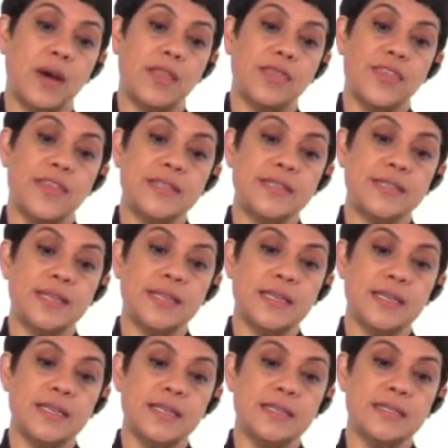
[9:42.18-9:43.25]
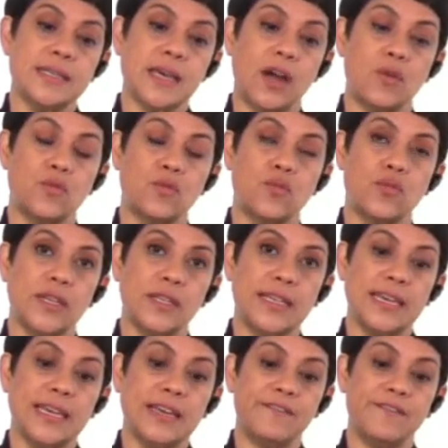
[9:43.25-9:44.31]
this is a
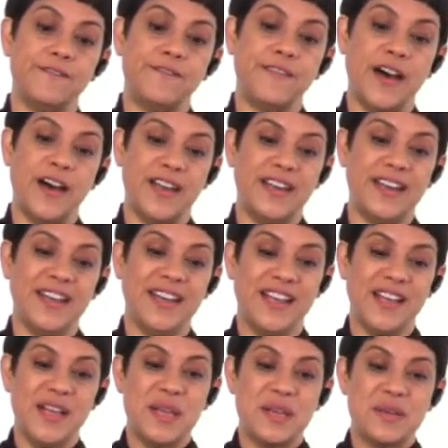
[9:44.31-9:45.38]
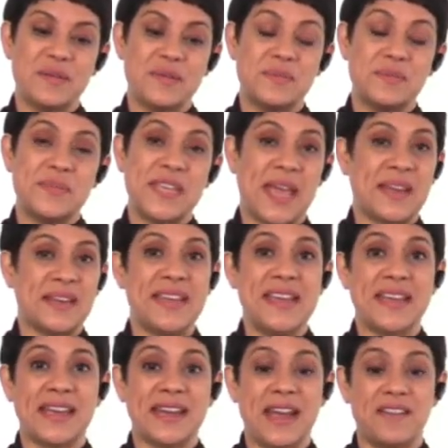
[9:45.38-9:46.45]
really fun
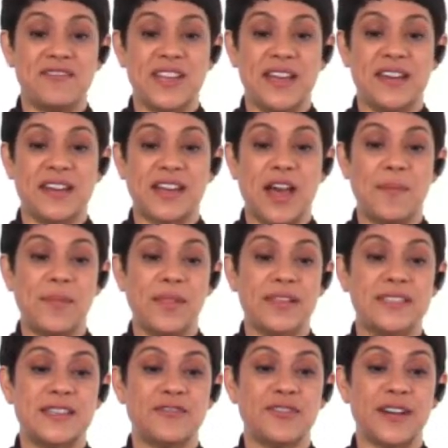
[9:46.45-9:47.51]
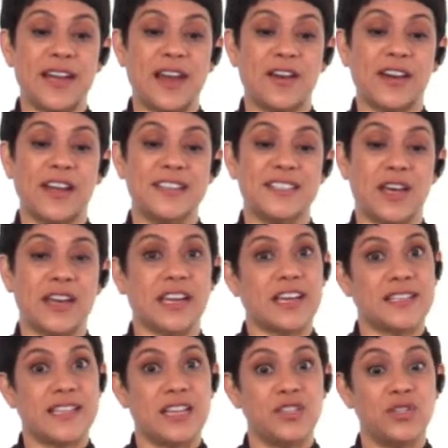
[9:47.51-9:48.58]
technique, and I've done a couple of different haircuts on it
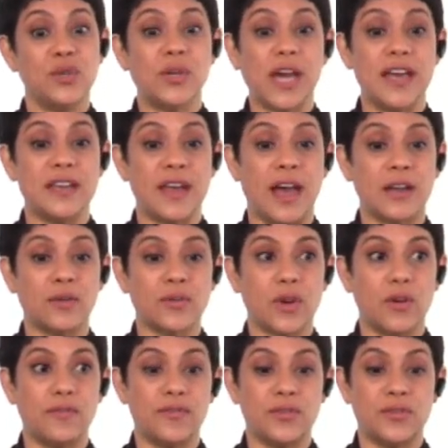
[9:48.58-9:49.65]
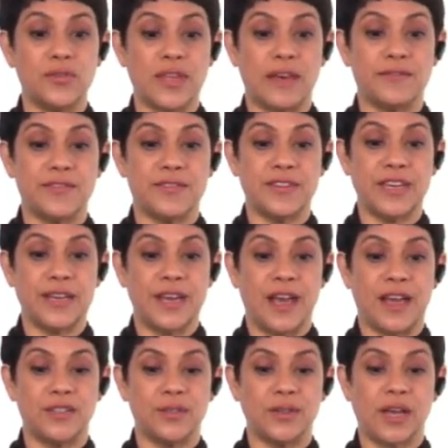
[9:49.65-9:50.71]
because I do cut. I don't know if you knew that, Vivian.
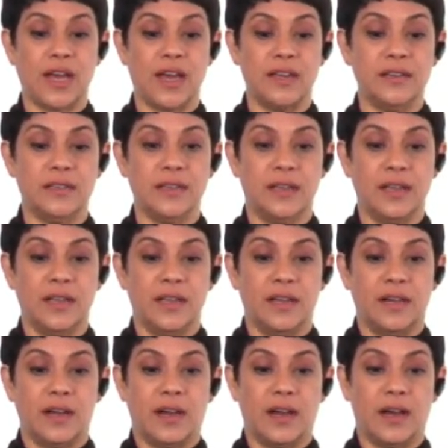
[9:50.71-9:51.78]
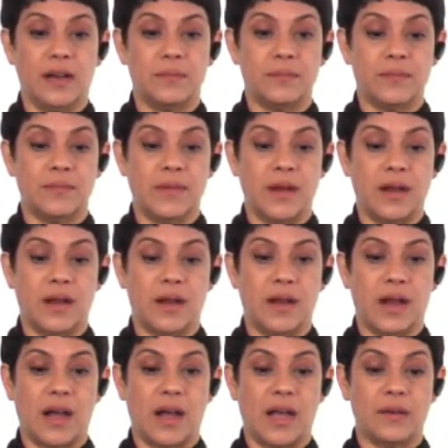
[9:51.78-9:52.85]
I do cut. I'm
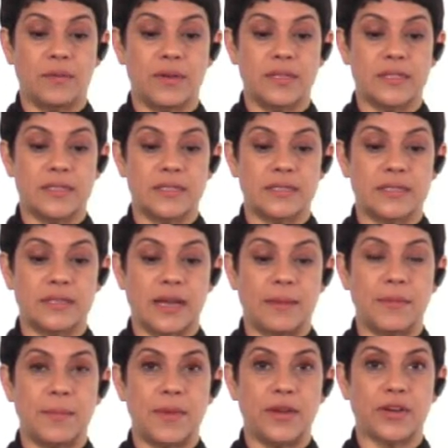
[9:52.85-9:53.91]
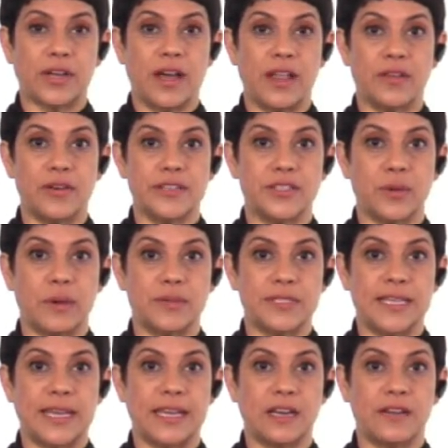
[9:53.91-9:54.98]
a better colorist, so I
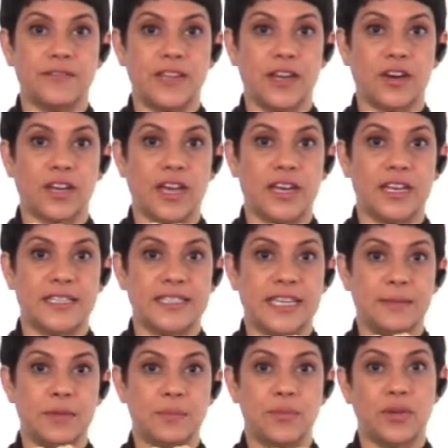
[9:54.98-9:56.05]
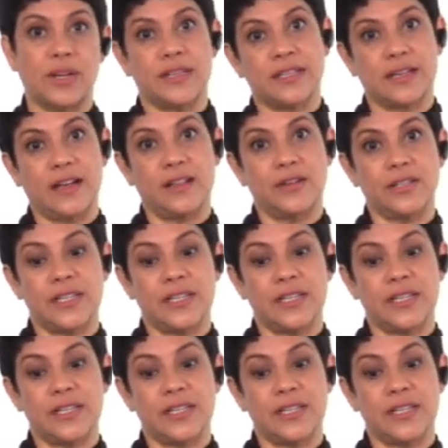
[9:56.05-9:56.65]
was taken off the hair cutting team and put on the color